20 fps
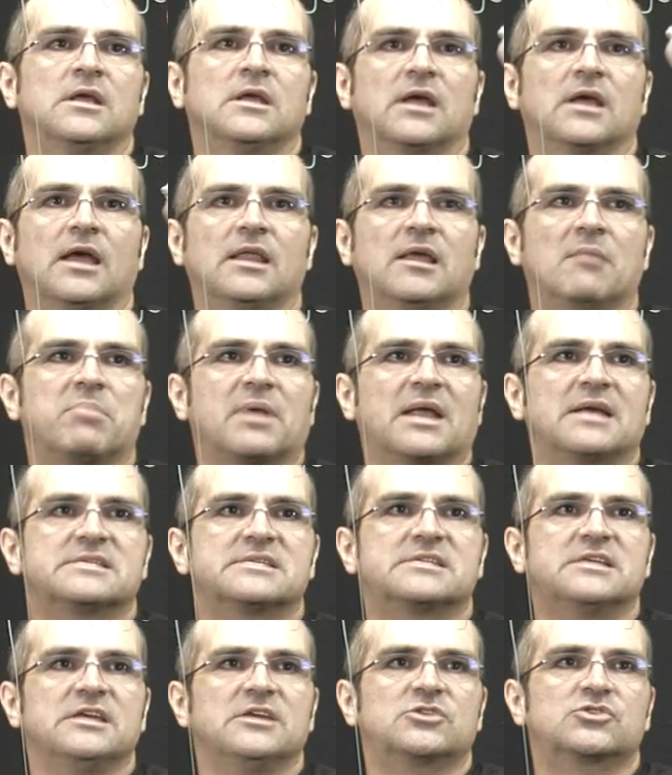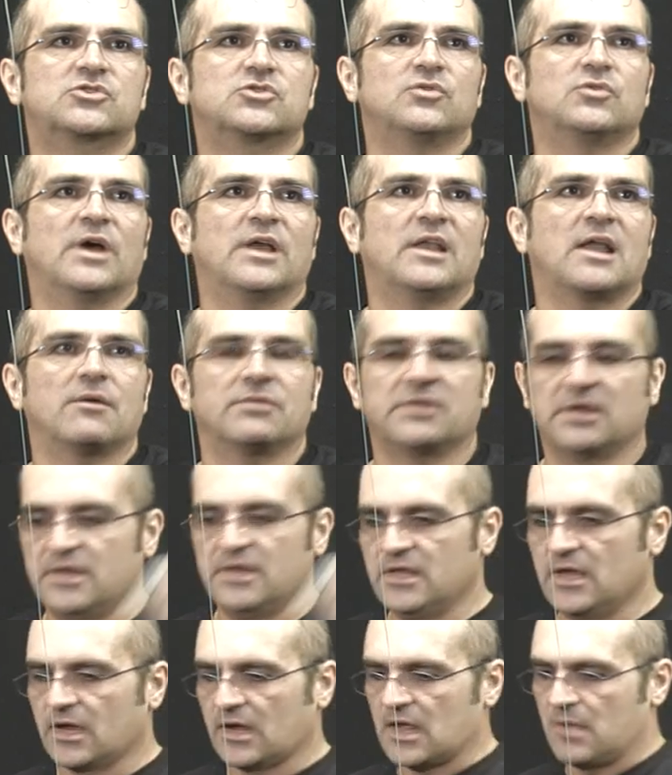and then plus C2, and now the
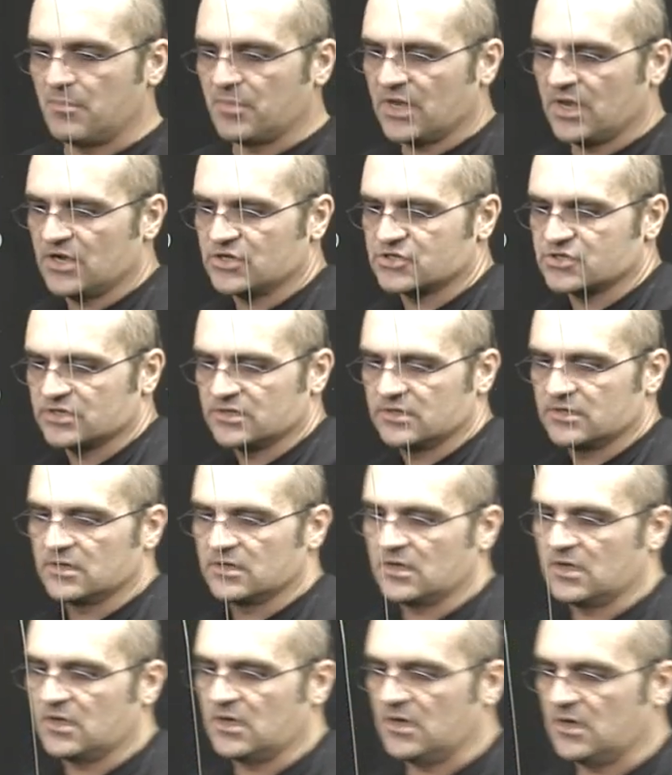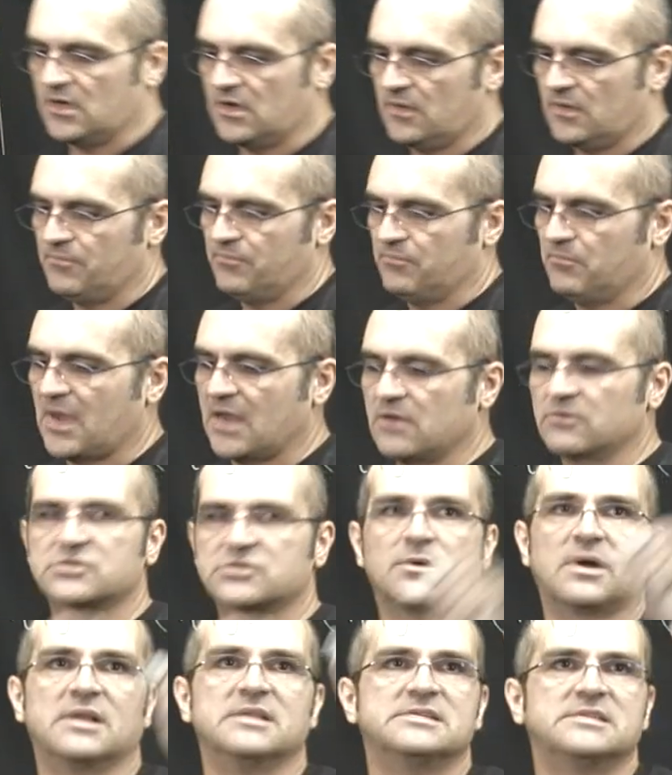linear combination,
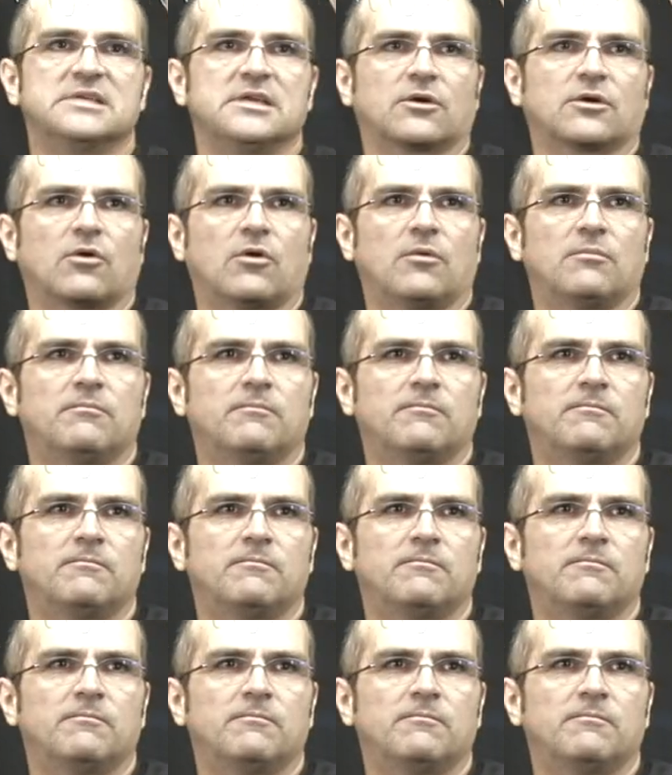minus 1, 0,